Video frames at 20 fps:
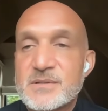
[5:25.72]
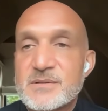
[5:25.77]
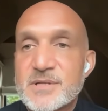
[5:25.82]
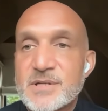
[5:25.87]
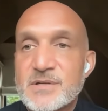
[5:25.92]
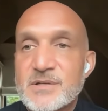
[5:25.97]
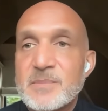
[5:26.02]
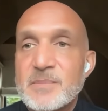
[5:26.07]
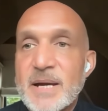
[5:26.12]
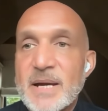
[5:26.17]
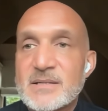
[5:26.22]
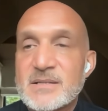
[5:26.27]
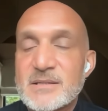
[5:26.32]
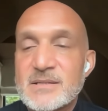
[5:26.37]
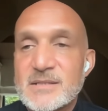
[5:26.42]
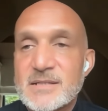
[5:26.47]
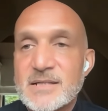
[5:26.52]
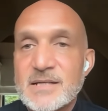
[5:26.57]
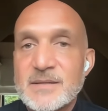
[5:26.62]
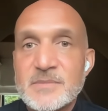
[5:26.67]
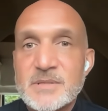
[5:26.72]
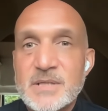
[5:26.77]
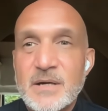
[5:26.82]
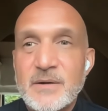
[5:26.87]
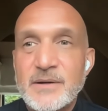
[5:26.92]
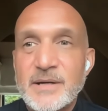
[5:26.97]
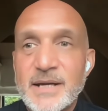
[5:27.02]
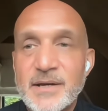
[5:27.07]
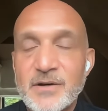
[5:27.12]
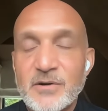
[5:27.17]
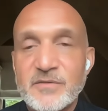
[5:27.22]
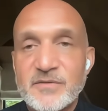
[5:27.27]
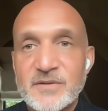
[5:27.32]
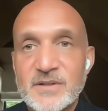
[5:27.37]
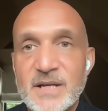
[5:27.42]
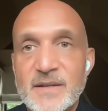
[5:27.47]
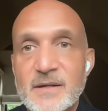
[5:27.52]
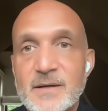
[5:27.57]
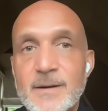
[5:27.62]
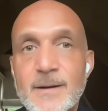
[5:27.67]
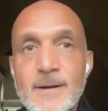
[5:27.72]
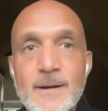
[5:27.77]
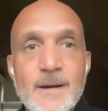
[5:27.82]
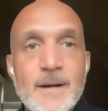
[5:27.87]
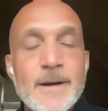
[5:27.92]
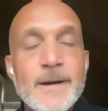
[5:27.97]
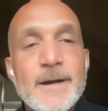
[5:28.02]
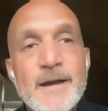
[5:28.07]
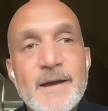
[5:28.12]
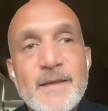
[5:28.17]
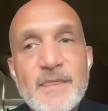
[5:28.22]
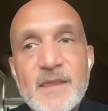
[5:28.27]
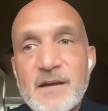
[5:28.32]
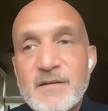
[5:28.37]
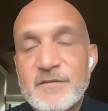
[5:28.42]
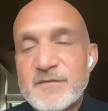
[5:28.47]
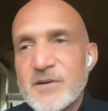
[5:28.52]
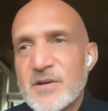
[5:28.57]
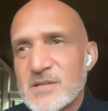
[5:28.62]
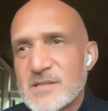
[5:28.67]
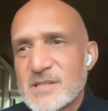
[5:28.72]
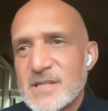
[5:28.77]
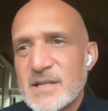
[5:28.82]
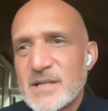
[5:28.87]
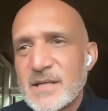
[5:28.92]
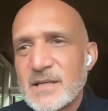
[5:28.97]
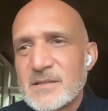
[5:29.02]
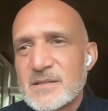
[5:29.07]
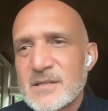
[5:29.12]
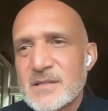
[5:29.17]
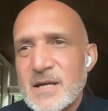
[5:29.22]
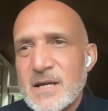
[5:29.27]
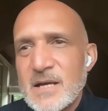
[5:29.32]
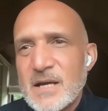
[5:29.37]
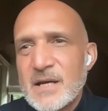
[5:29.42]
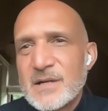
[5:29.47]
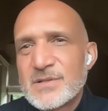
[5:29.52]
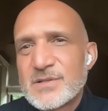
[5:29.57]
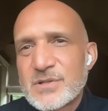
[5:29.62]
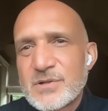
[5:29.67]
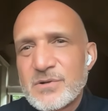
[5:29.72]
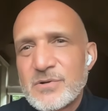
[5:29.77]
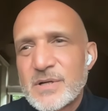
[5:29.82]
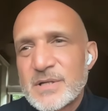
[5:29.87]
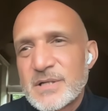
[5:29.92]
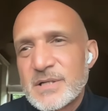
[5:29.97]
two batting teams going hell for leather in their first innings and score.